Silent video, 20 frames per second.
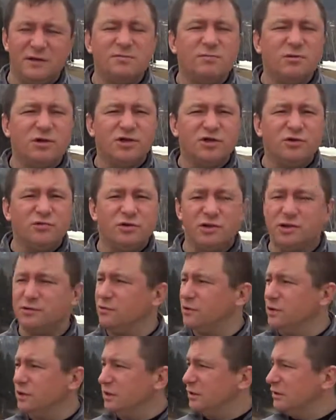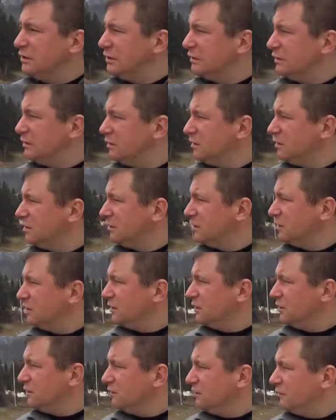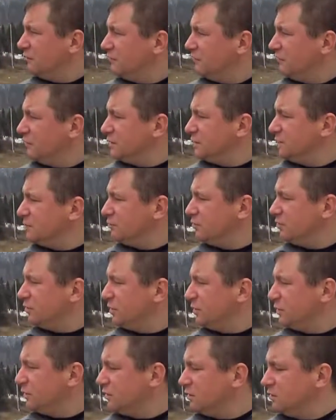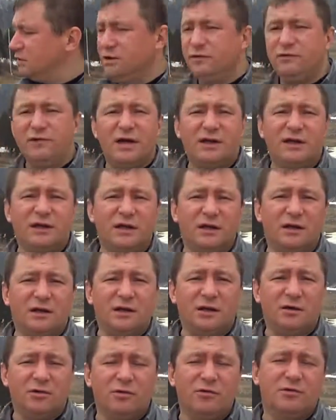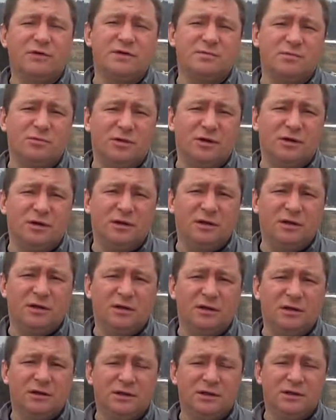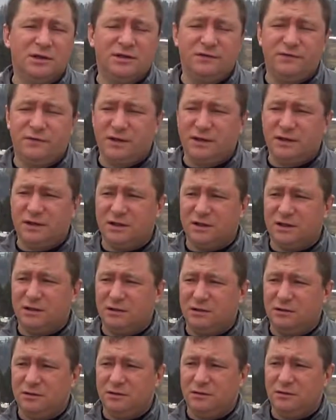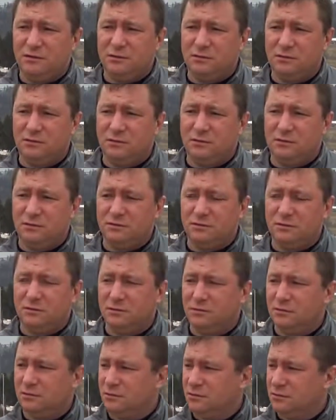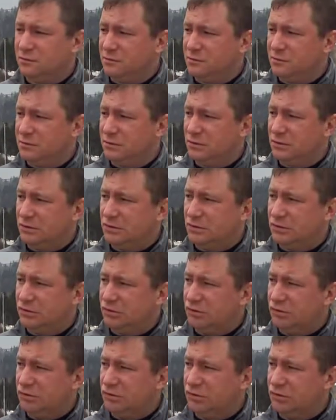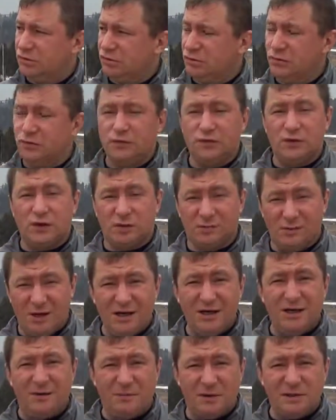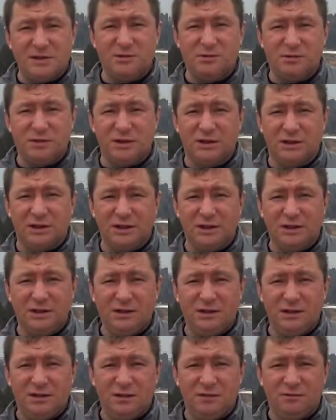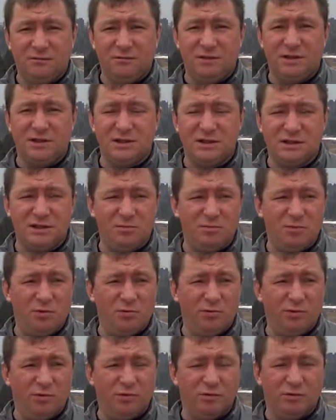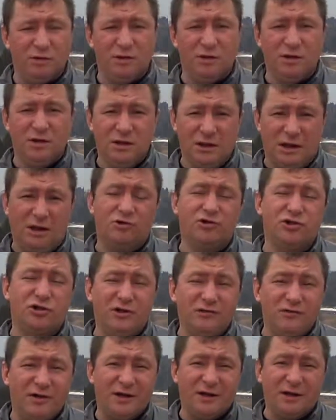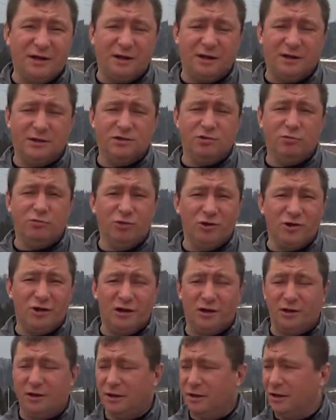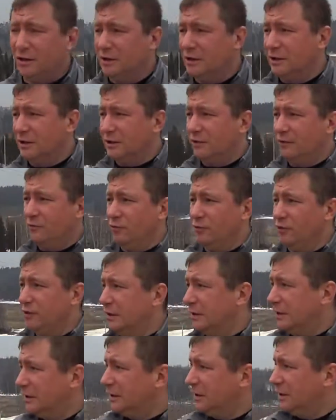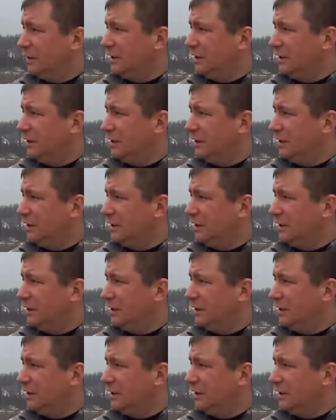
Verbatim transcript: the 8th of what today? Um, uh, the 9th probably. Yeah, the 9th. Um, nice reckoning guys, yeah? I can't remember the months. Okay, it's the 9th, Saturday, and uh,